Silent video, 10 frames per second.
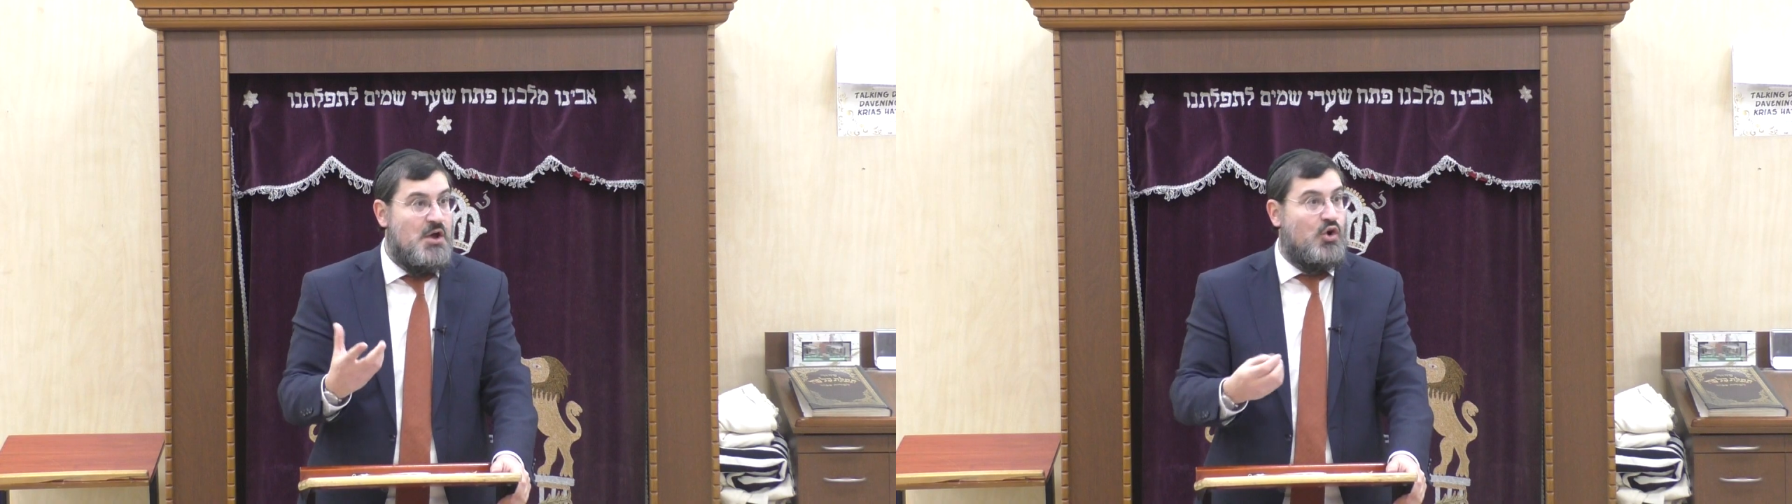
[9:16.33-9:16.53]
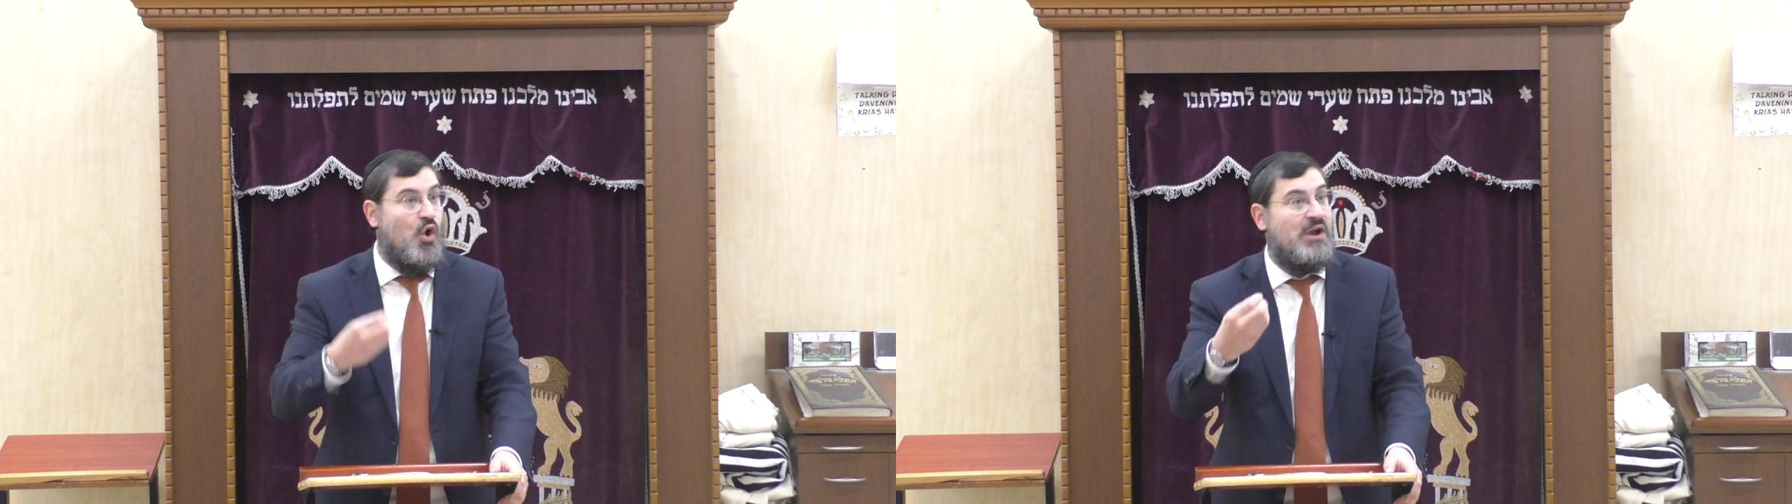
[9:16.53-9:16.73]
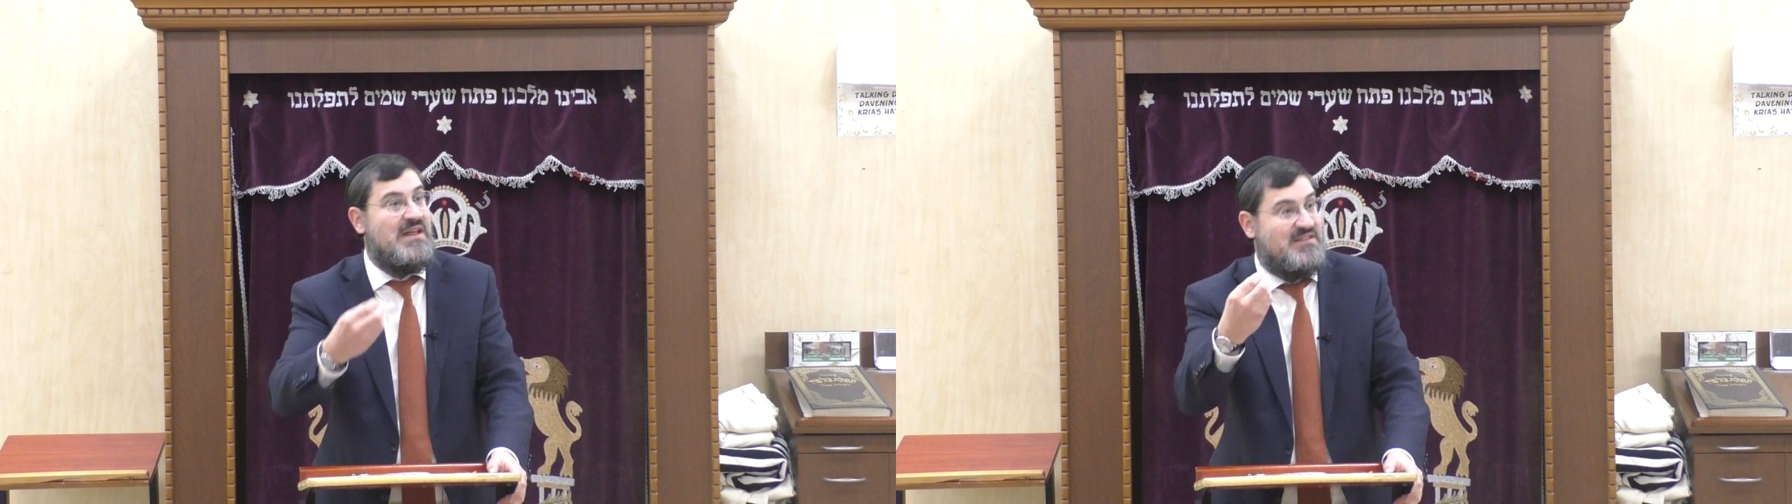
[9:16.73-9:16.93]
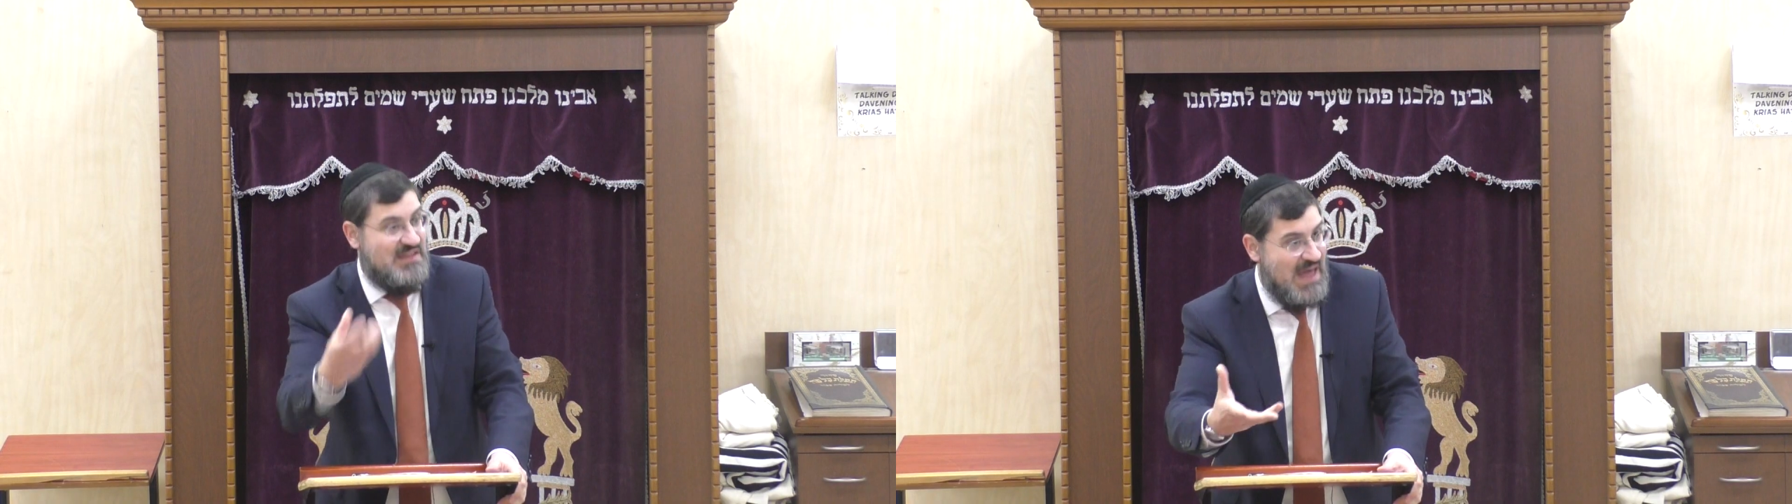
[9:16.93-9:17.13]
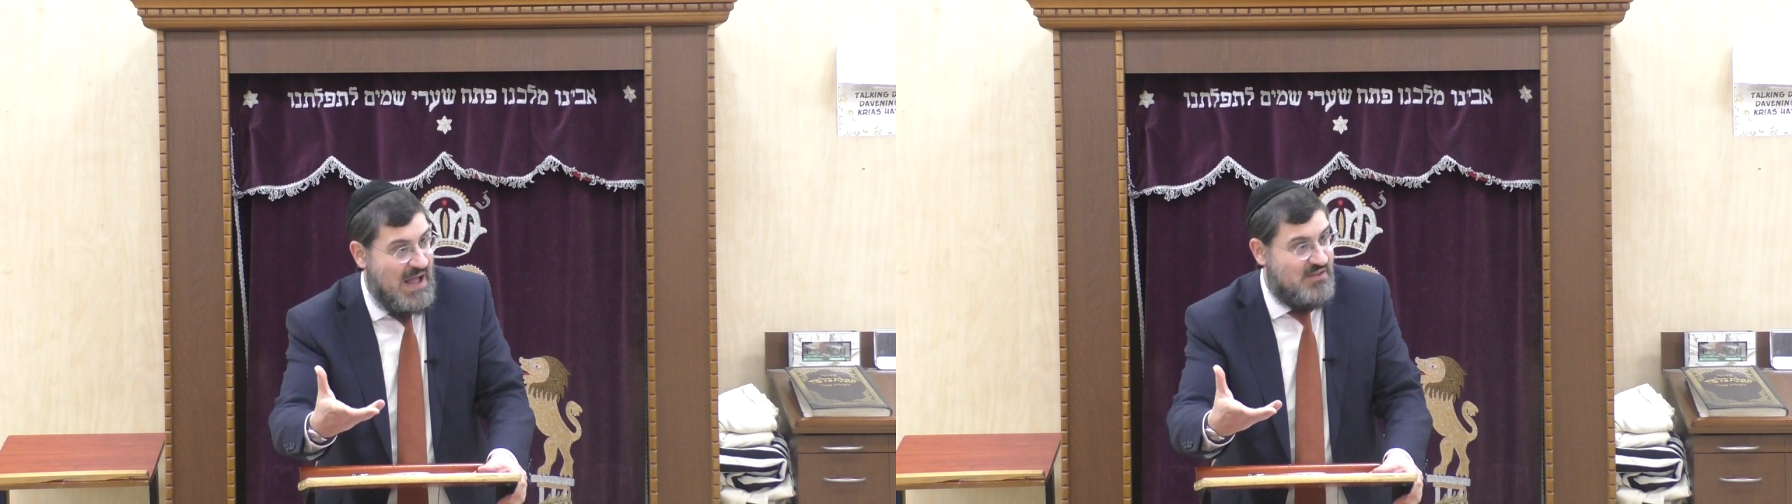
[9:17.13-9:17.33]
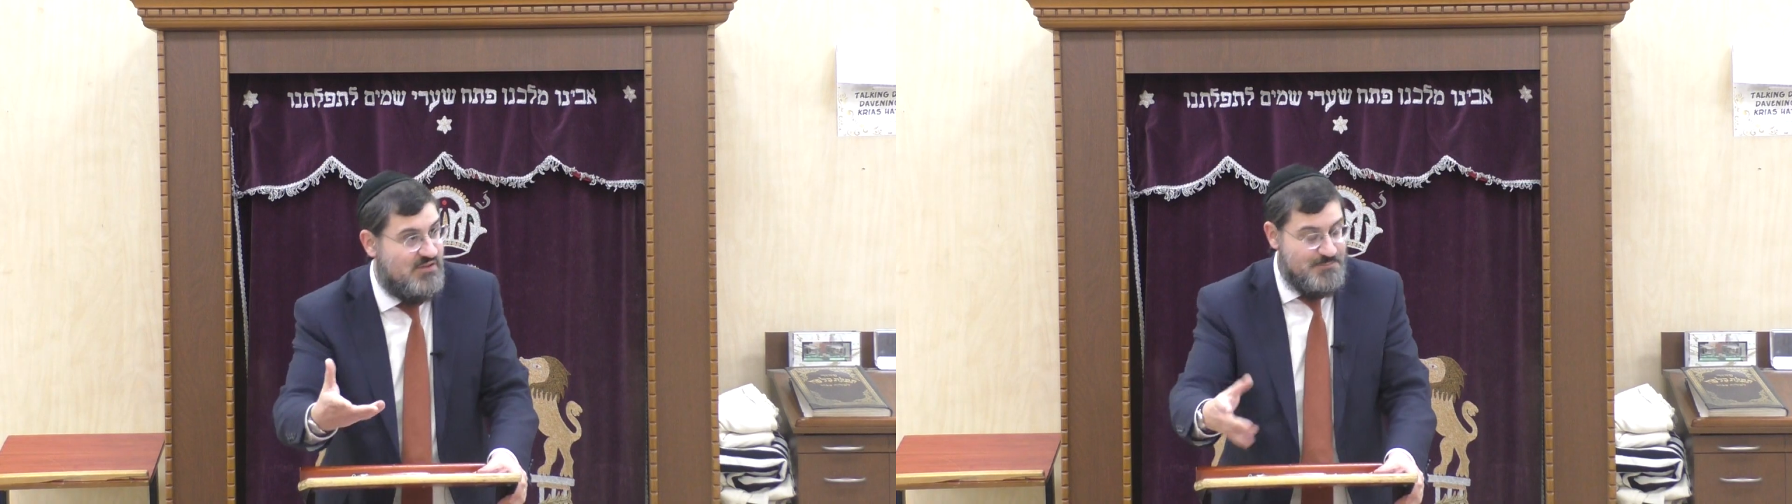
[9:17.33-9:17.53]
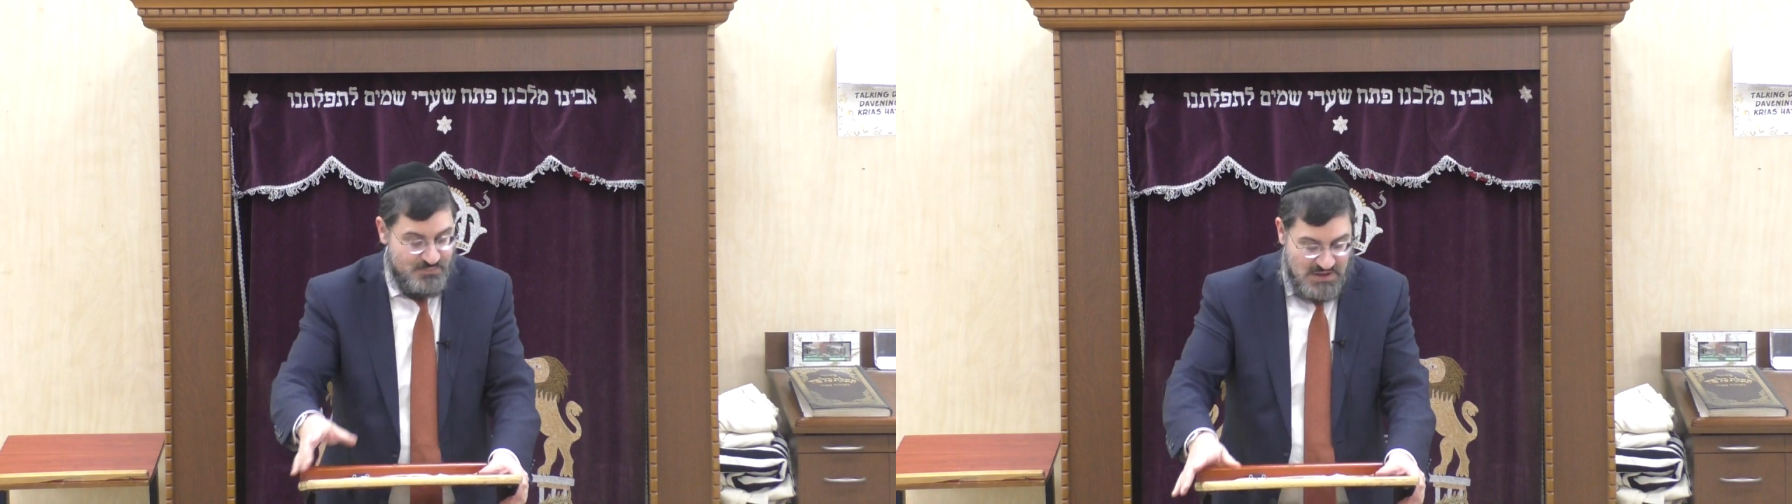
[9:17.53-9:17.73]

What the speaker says: According to that,